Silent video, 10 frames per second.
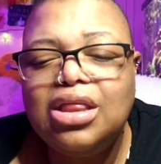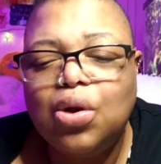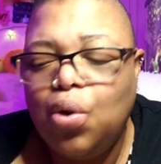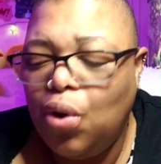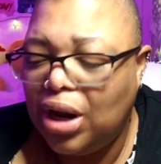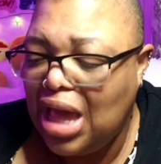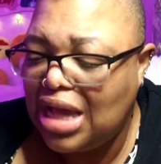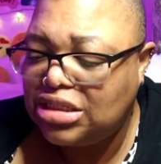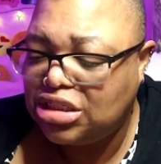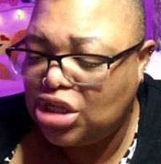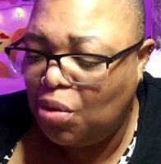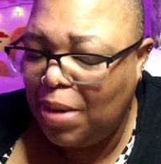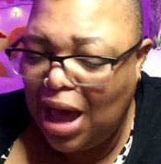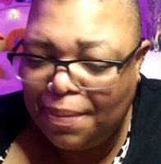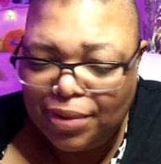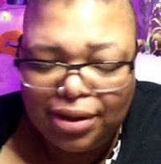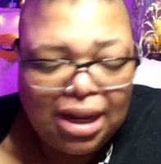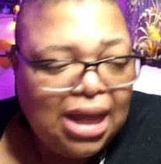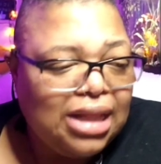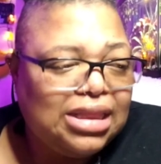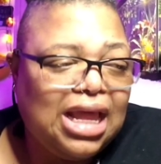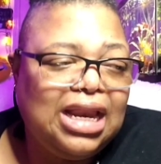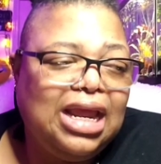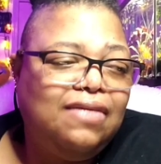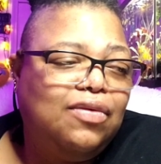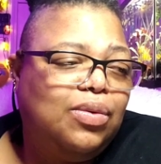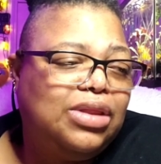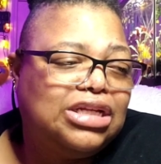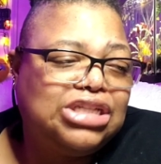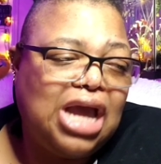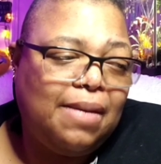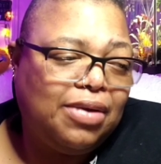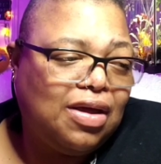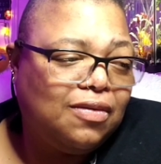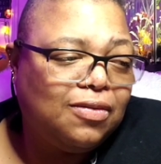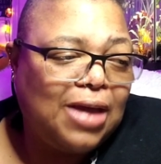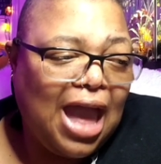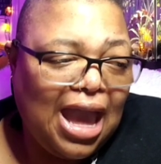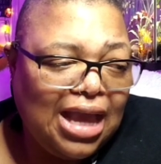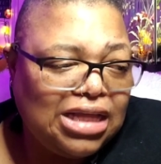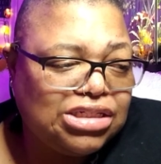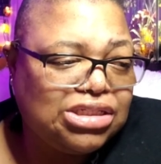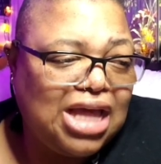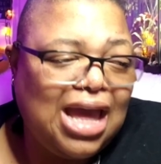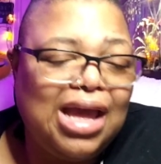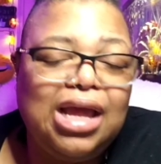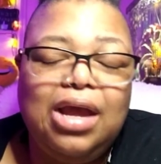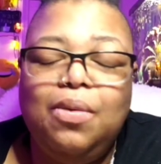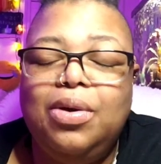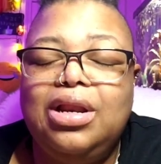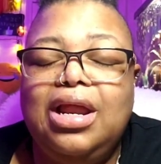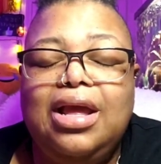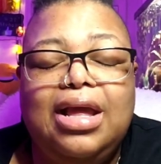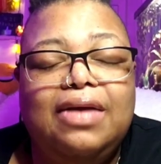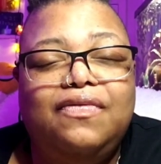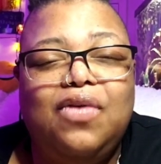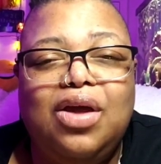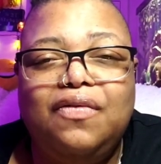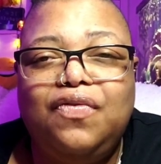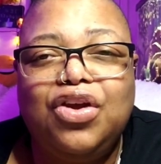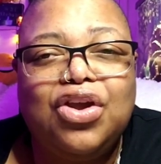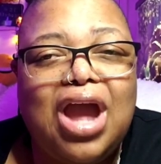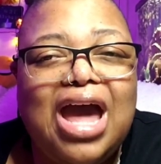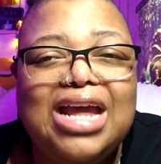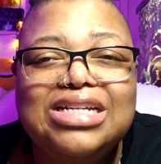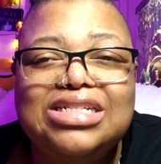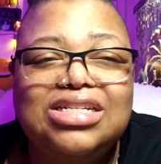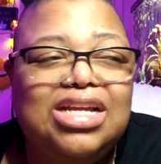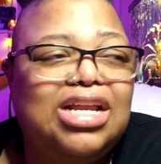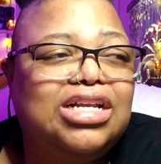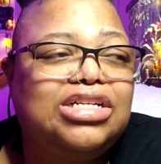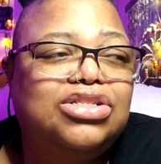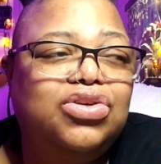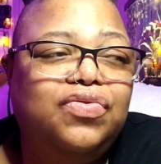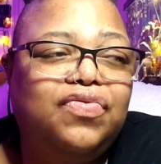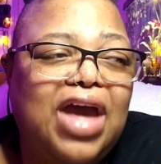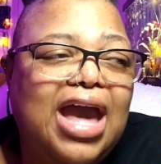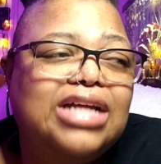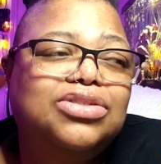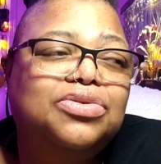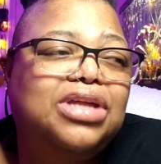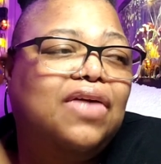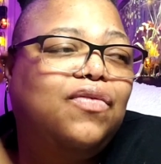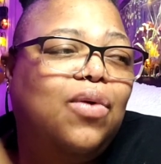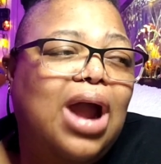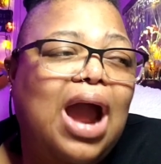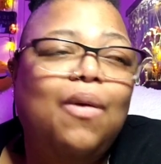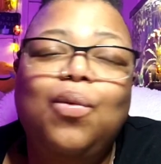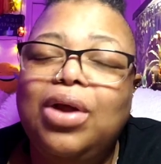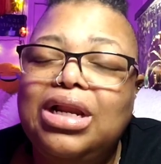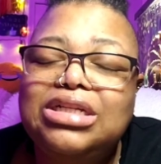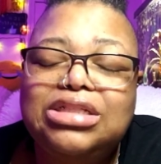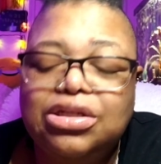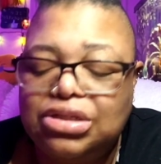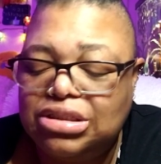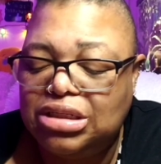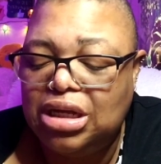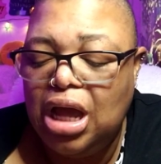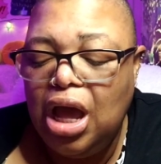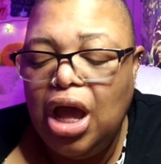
The court case is so popular that even when the child become of age that it would... figure out its identity too fast. So therefore, I really seriously